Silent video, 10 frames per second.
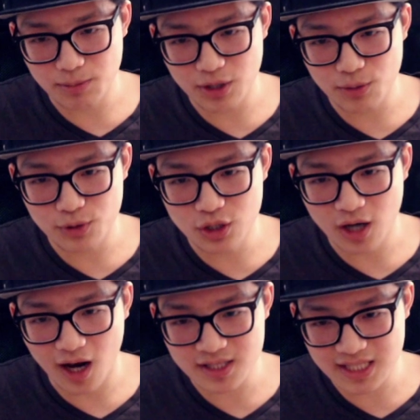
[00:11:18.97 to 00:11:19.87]
but you
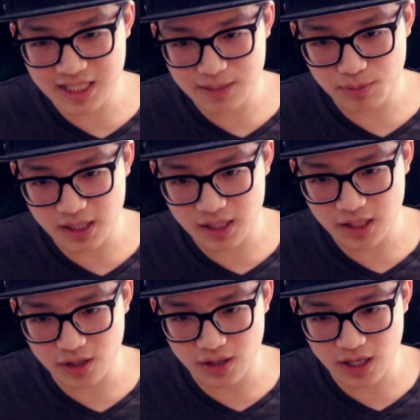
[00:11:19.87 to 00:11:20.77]
toss in a speed
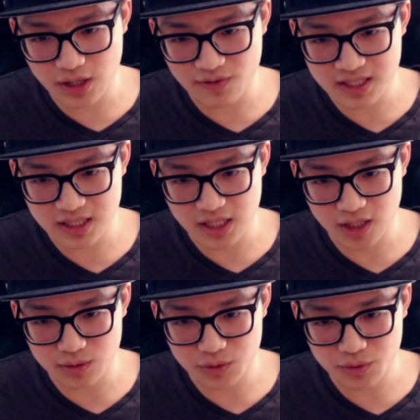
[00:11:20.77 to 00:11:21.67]
here, and then you have a
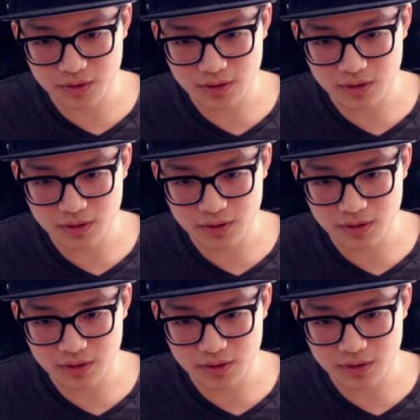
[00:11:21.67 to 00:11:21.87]
Sierra rune.